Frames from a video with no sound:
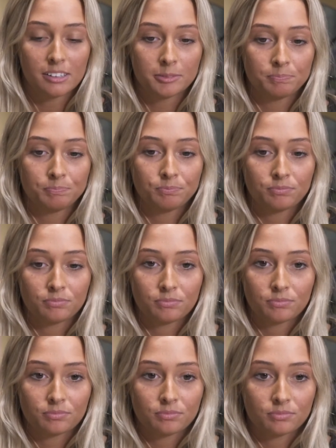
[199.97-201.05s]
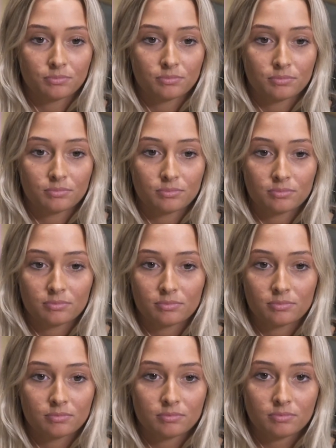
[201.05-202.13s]

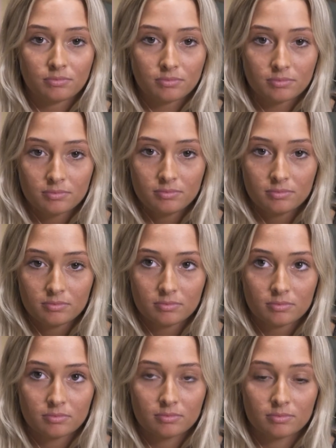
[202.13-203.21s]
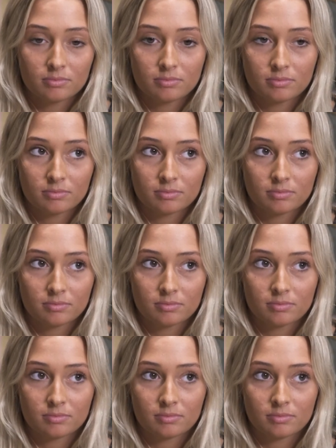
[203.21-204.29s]
(silence)